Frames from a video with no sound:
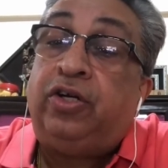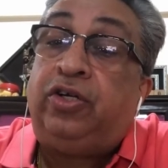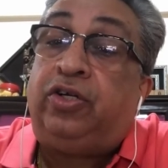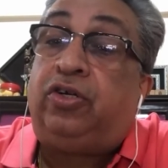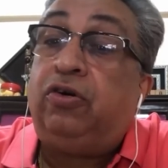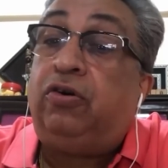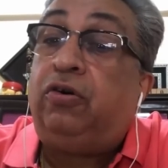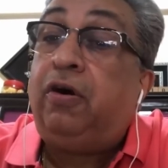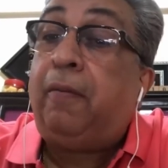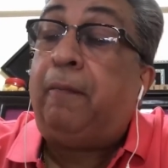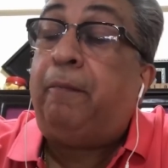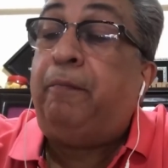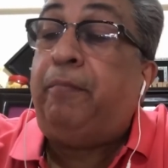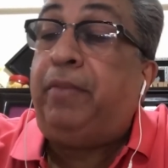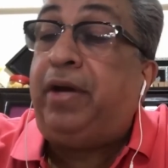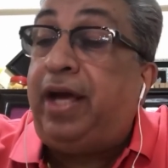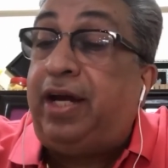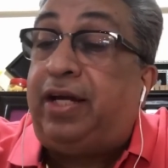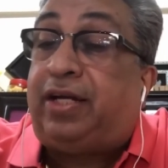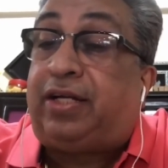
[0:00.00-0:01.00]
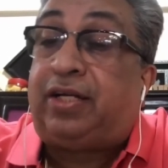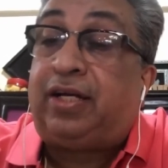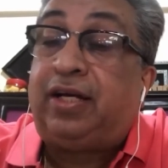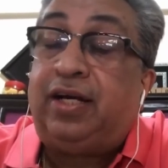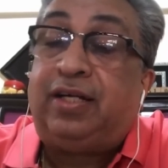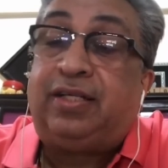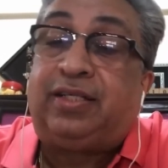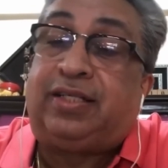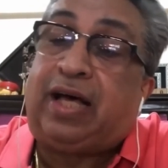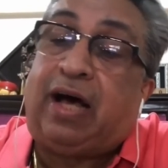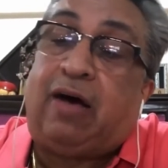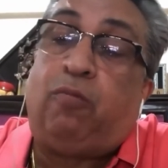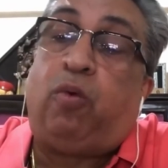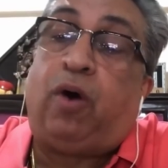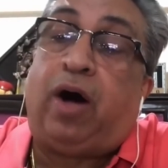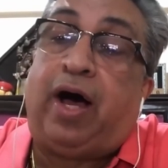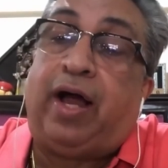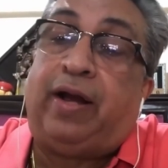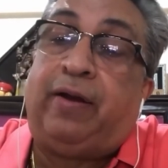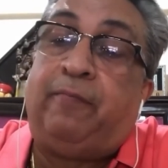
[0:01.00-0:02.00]
to meet
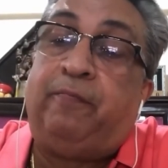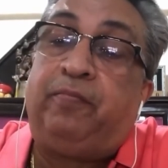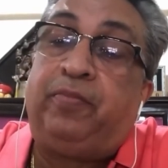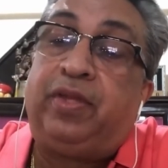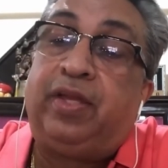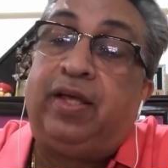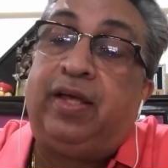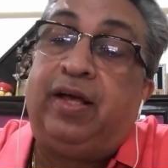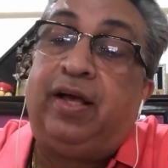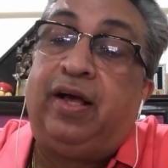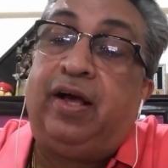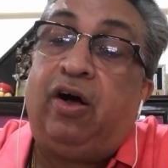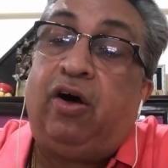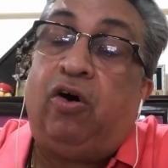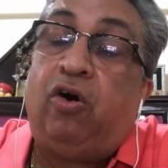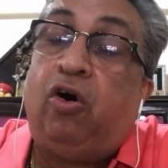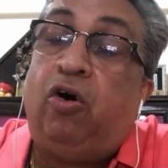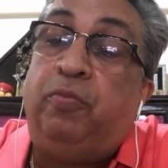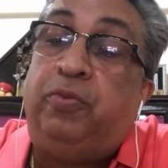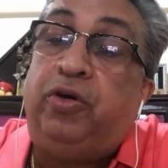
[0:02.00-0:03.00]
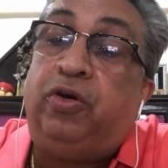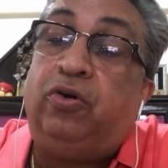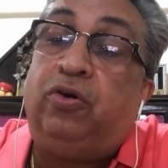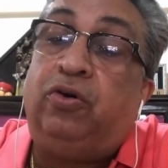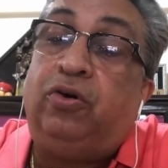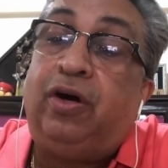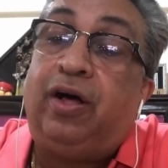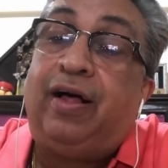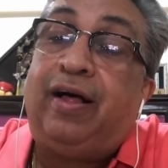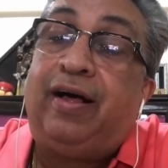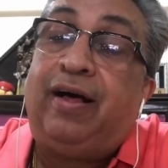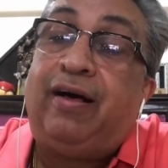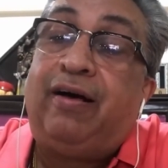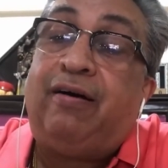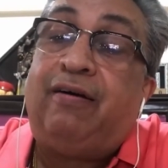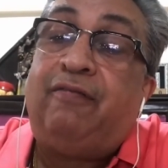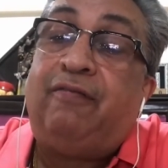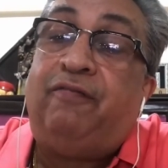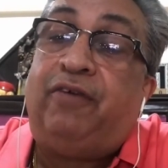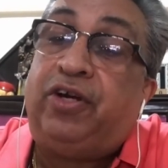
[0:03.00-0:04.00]
someone whom you
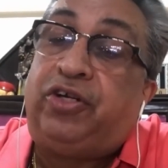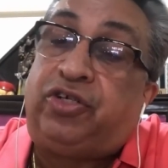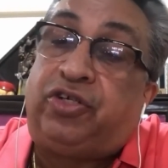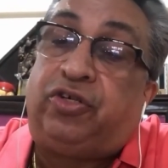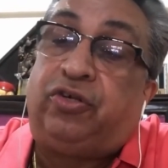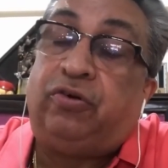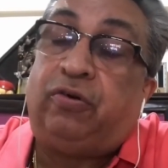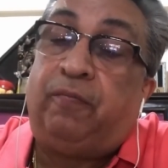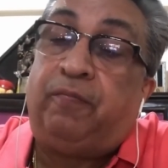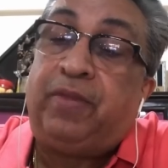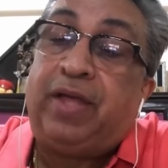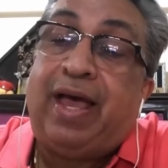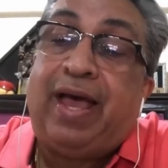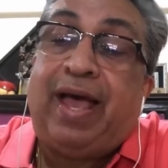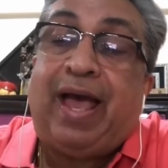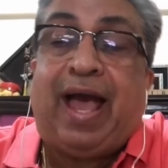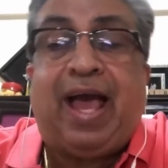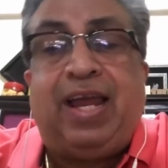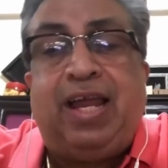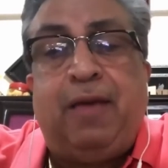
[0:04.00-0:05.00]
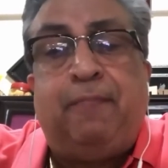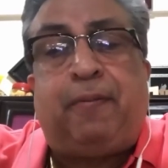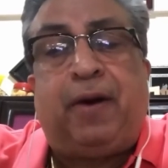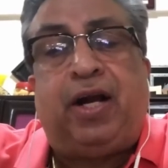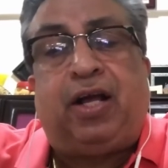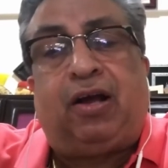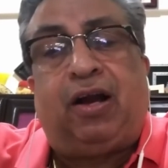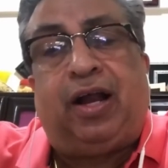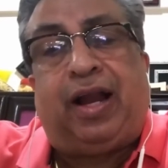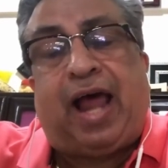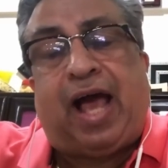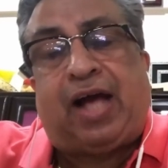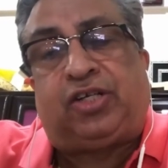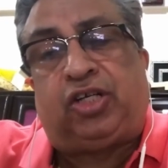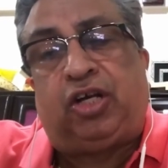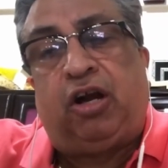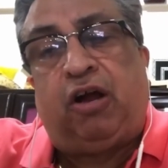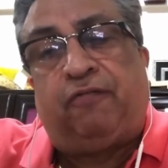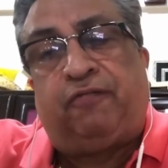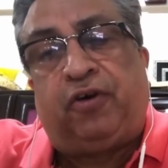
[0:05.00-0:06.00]
wish to. Any particular
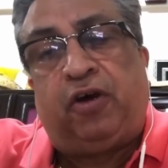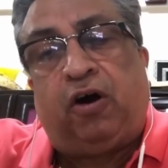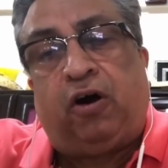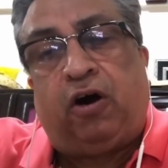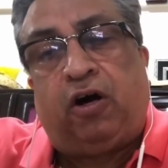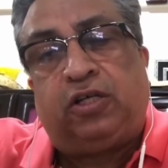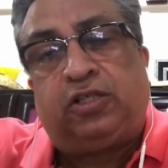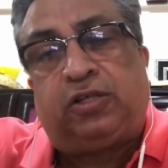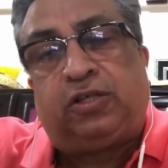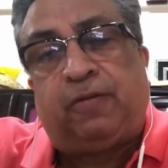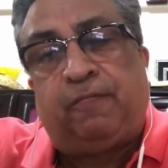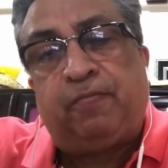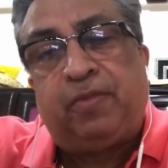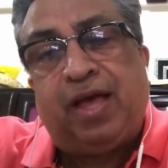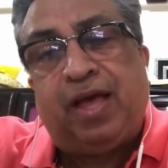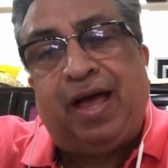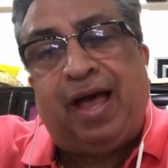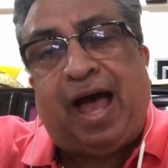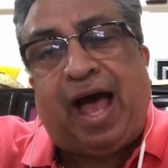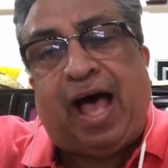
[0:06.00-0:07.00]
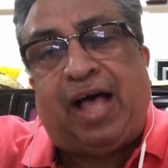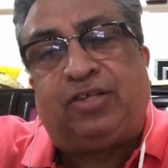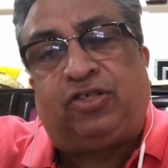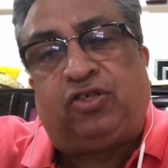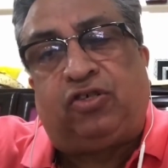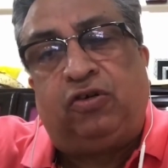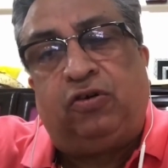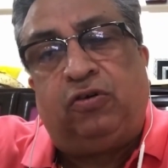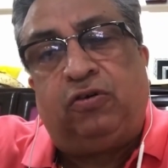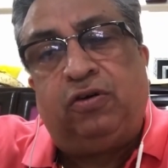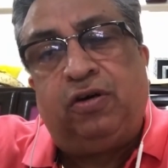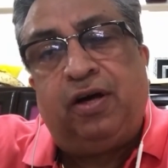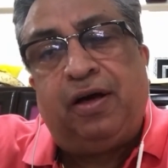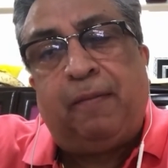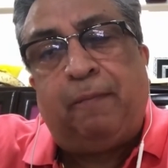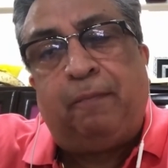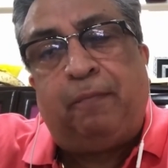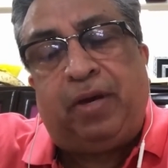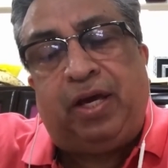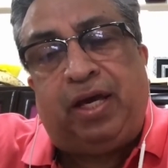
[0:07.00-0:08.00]
action of yours has to
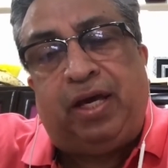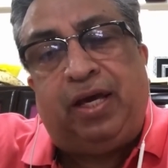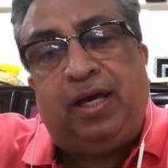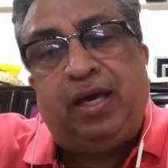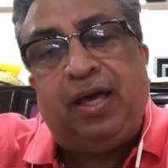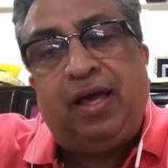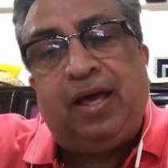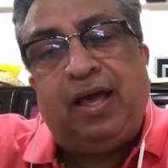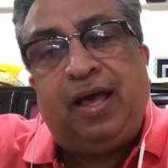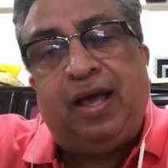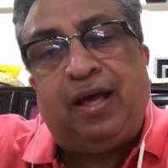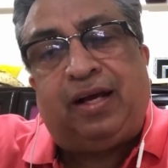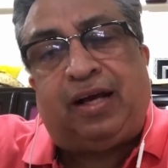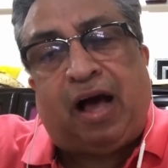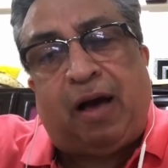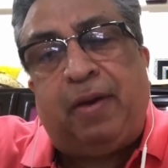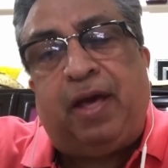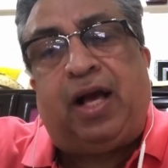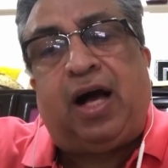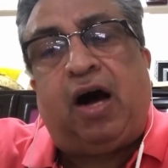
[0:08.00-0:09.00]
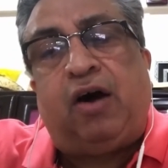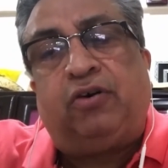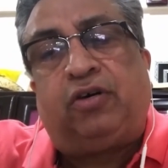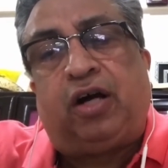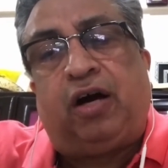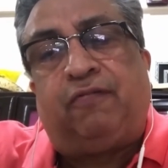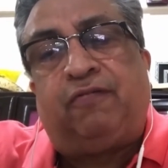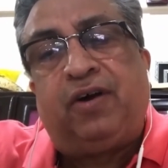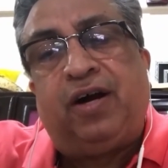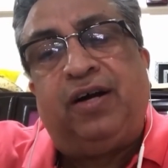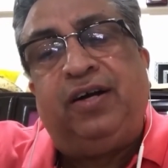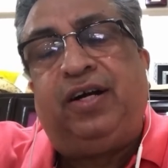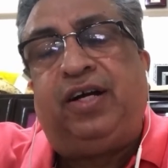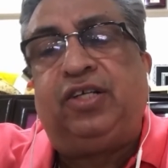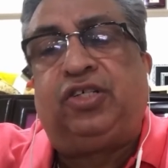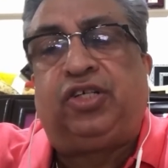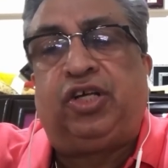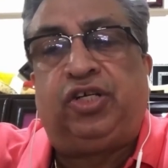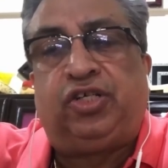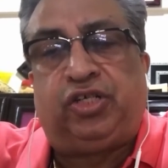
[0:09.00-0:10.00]
be coming out of
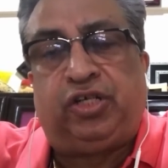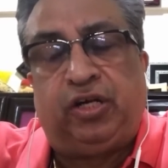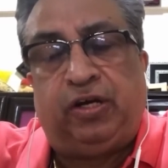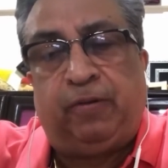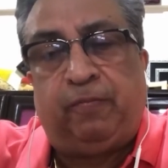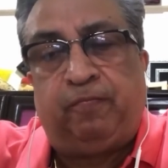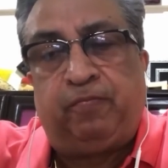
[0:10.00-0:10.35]
decision.